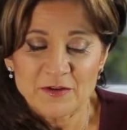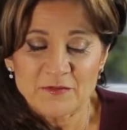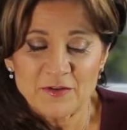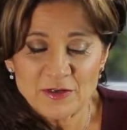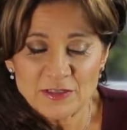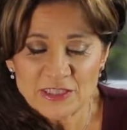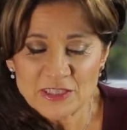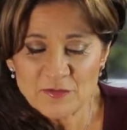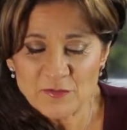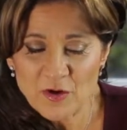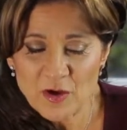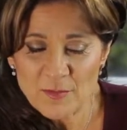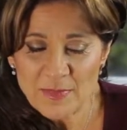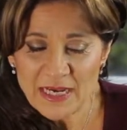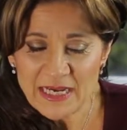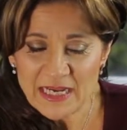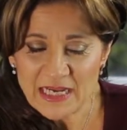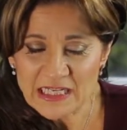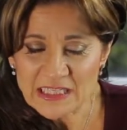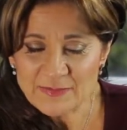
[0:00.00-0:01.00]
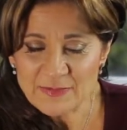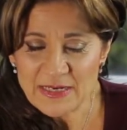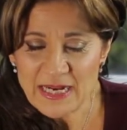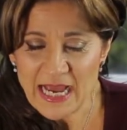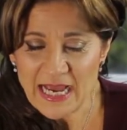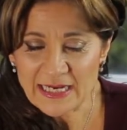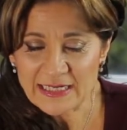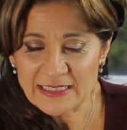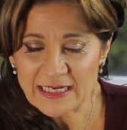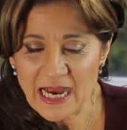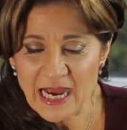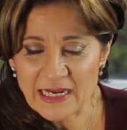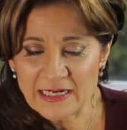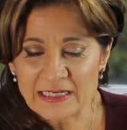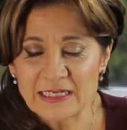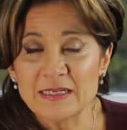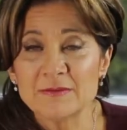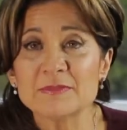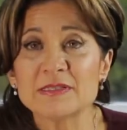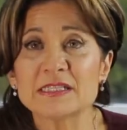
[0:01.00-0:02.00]
First of all, my husband had
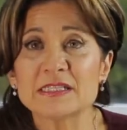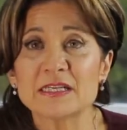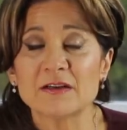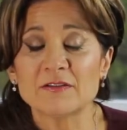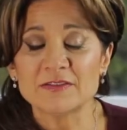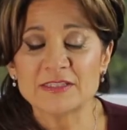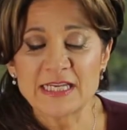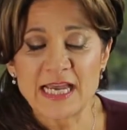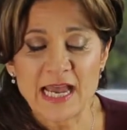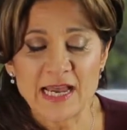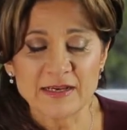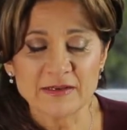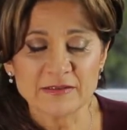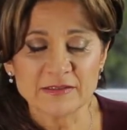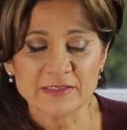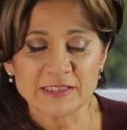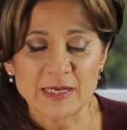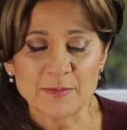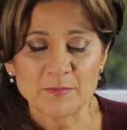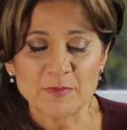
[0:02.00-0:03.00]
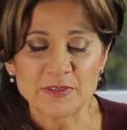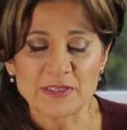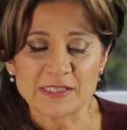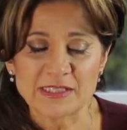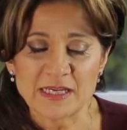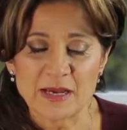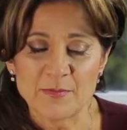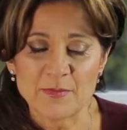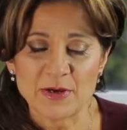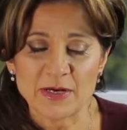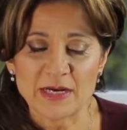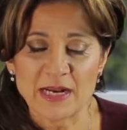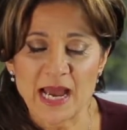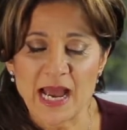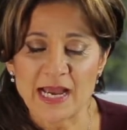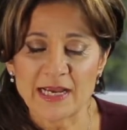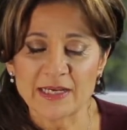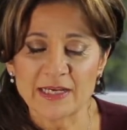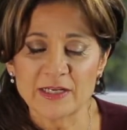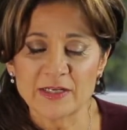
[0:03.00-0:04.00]
gotten himself tangled up with someone
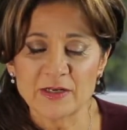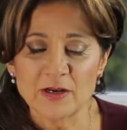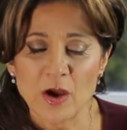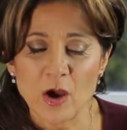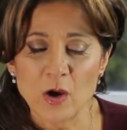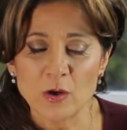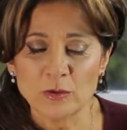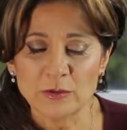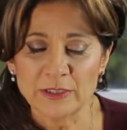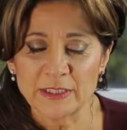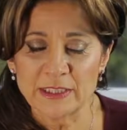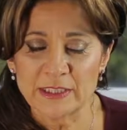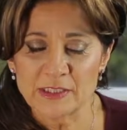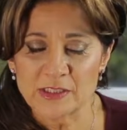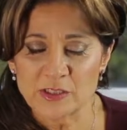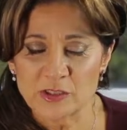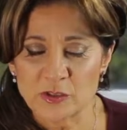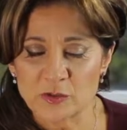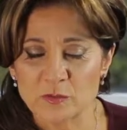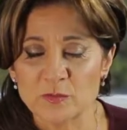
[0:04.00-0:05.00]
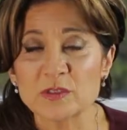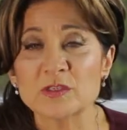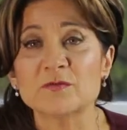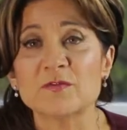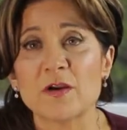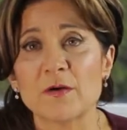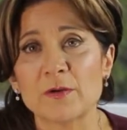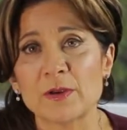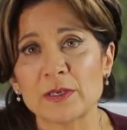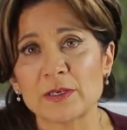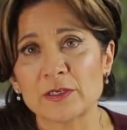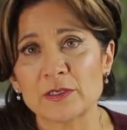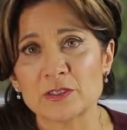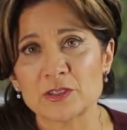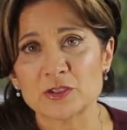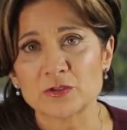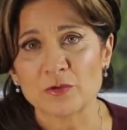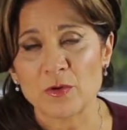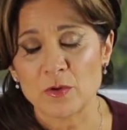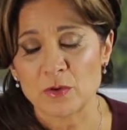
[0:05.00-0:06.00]
I can only assume was very
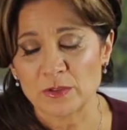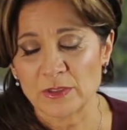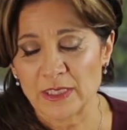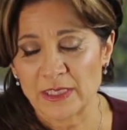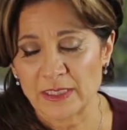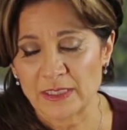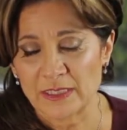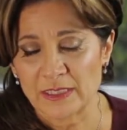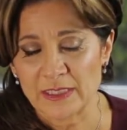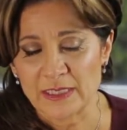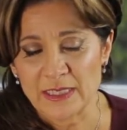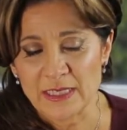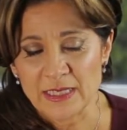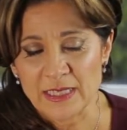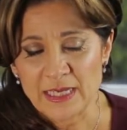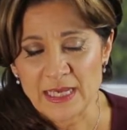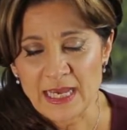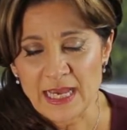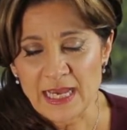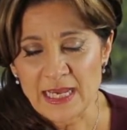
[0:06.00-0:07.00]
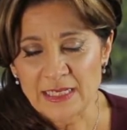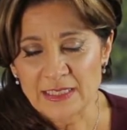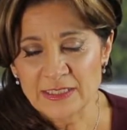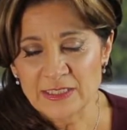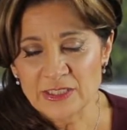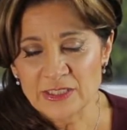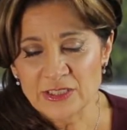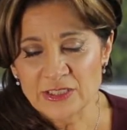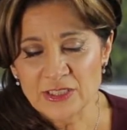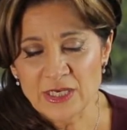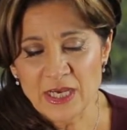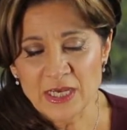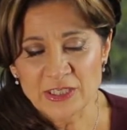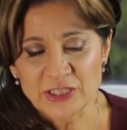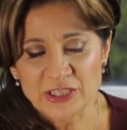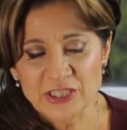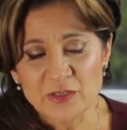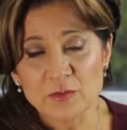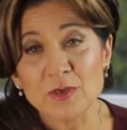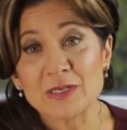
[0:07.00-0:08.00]
controlling, and uh,
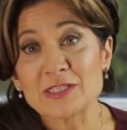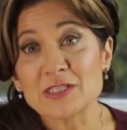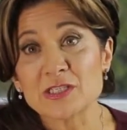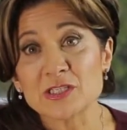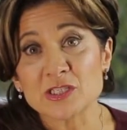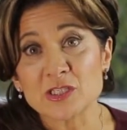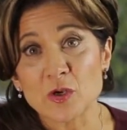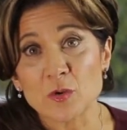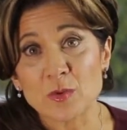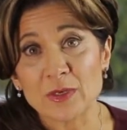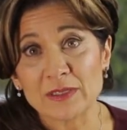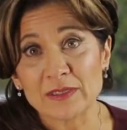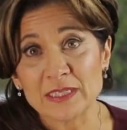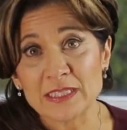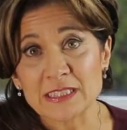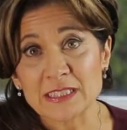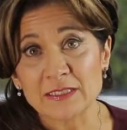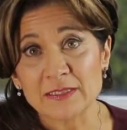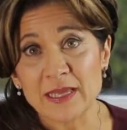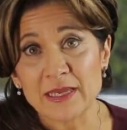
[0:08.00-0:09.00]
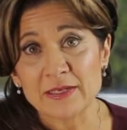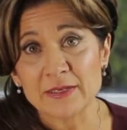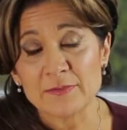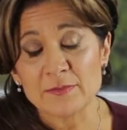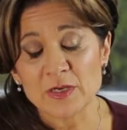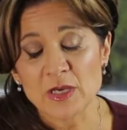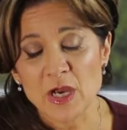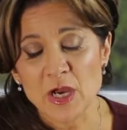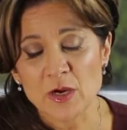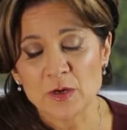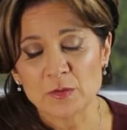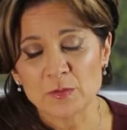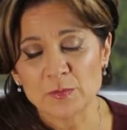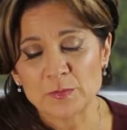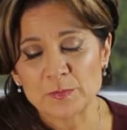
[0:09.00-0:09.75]
she wasn't so willing to let him go.